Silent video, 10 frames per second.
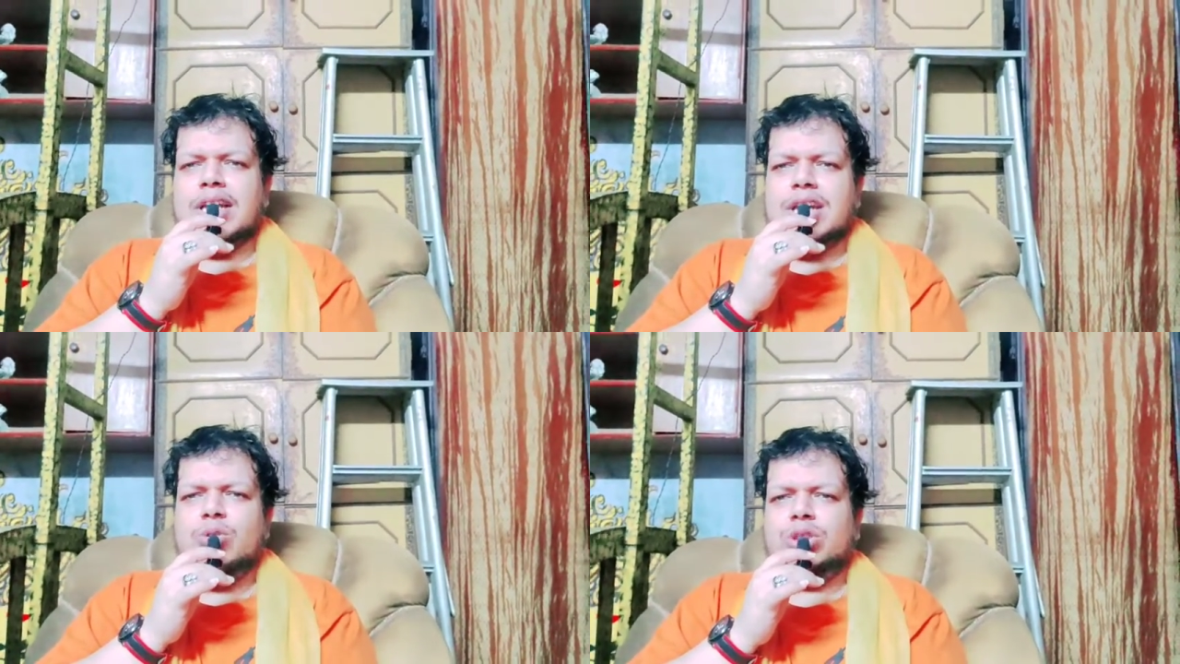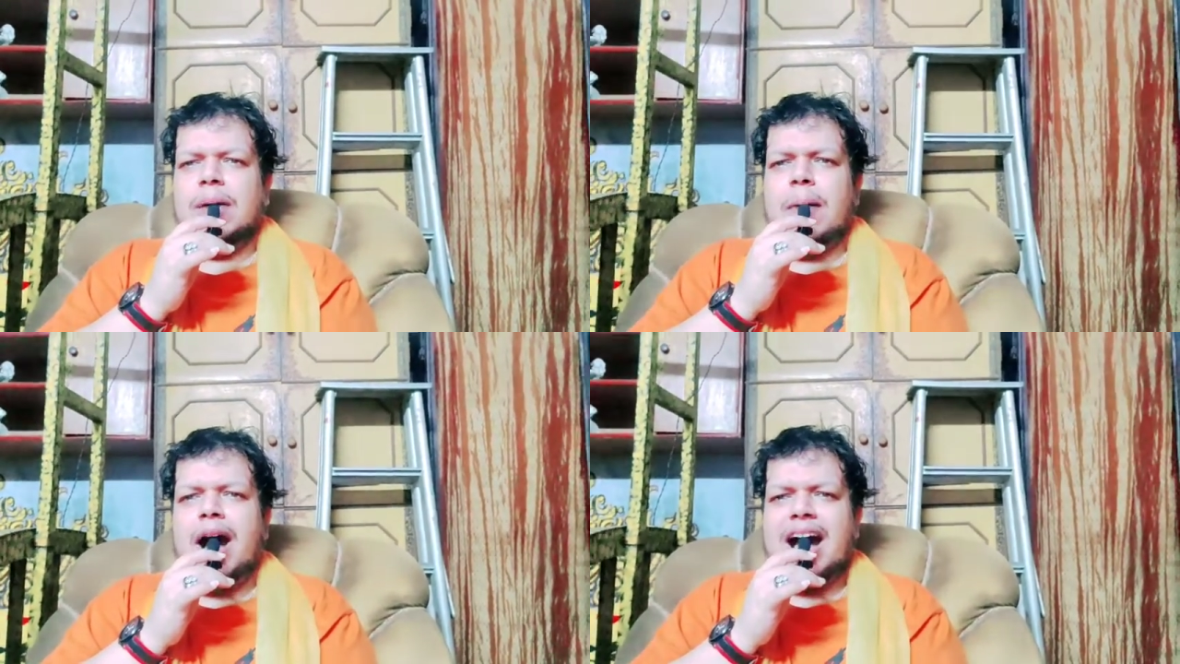with a new
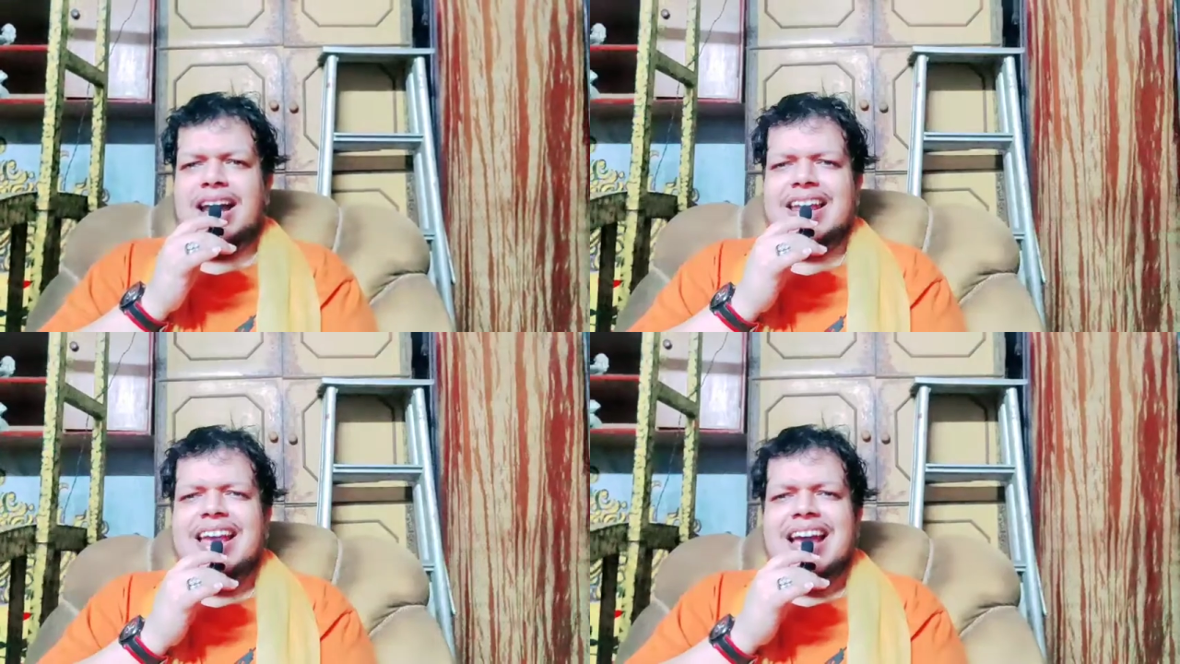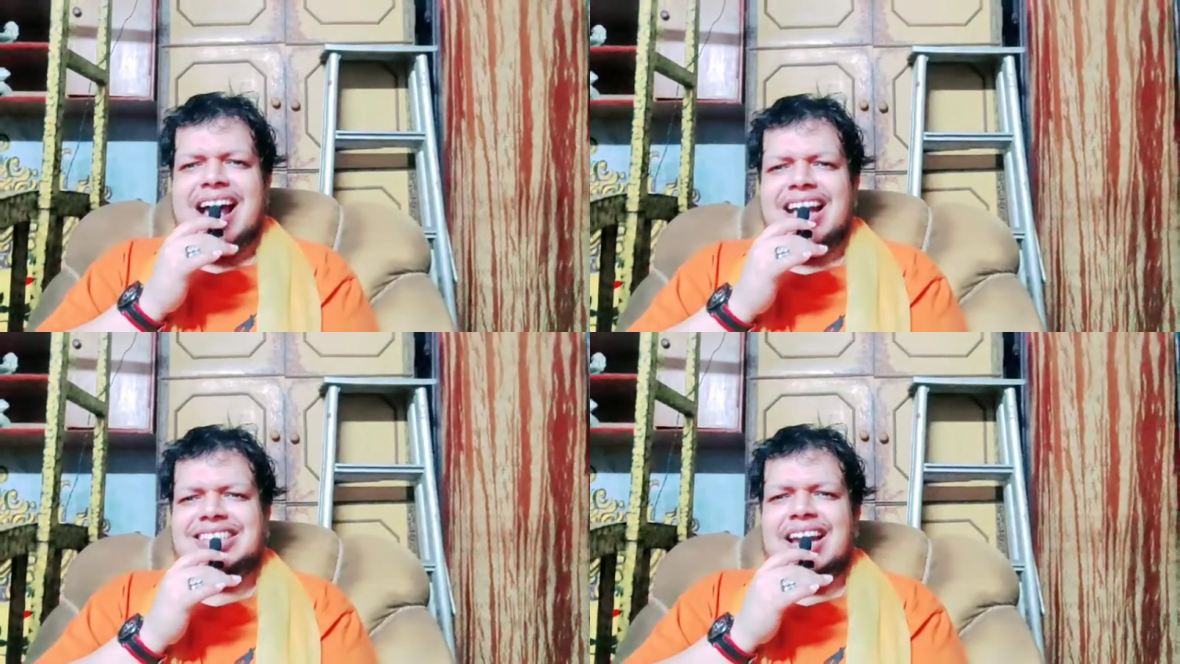Dhamal.
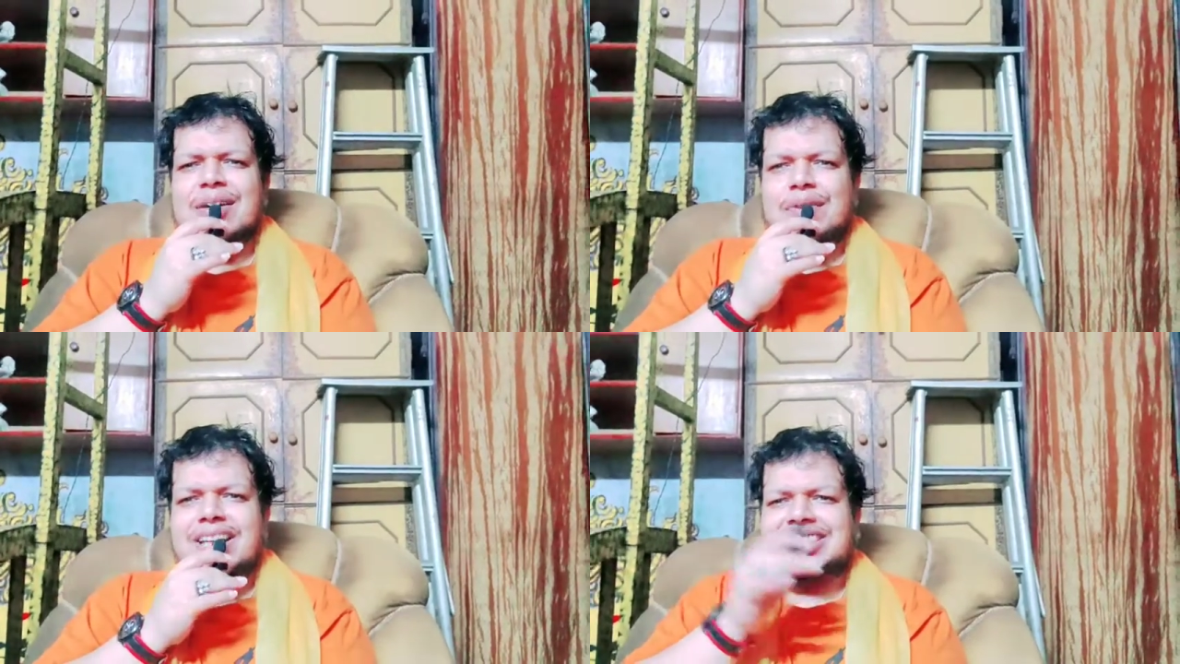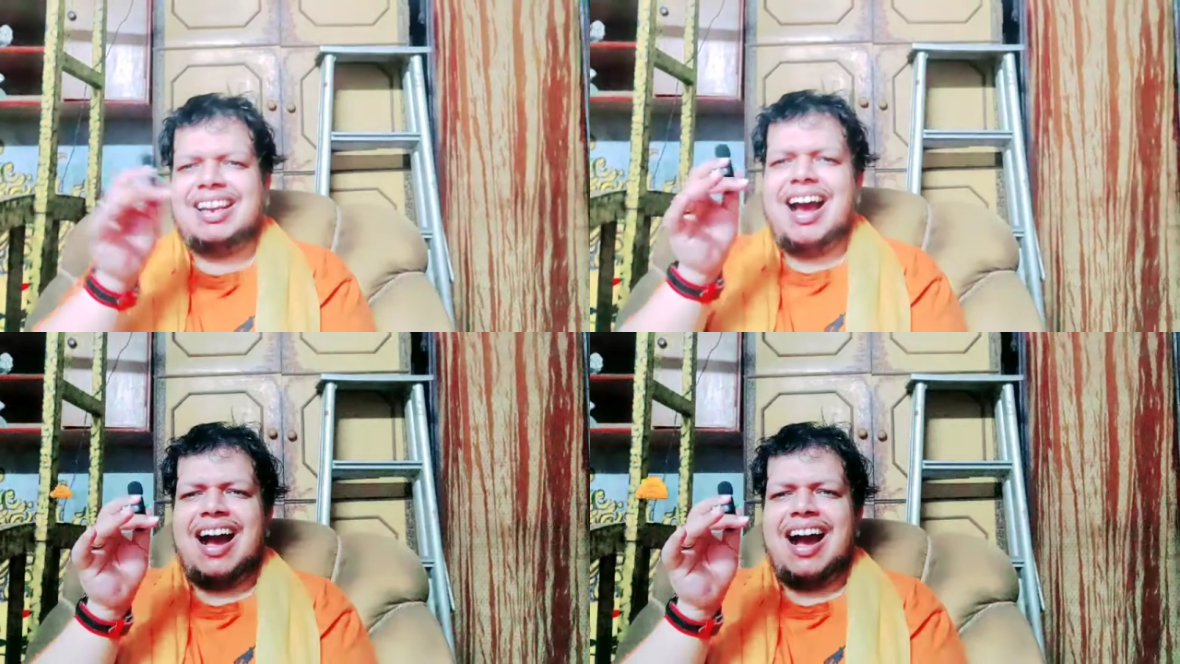Hasta la
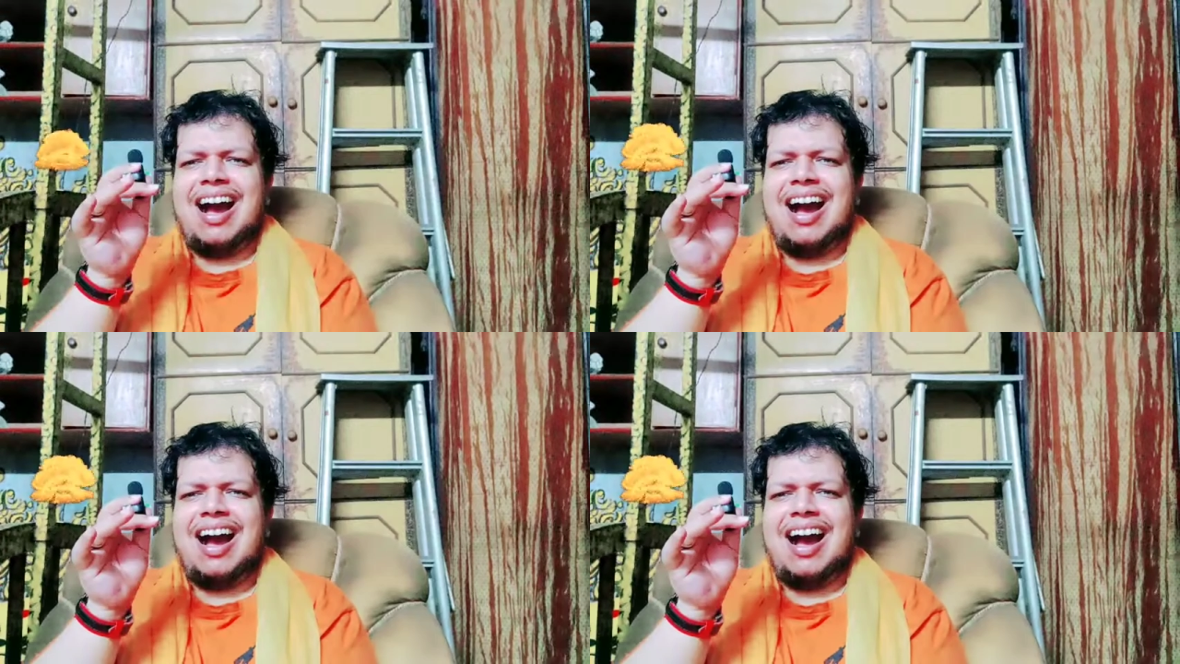vista!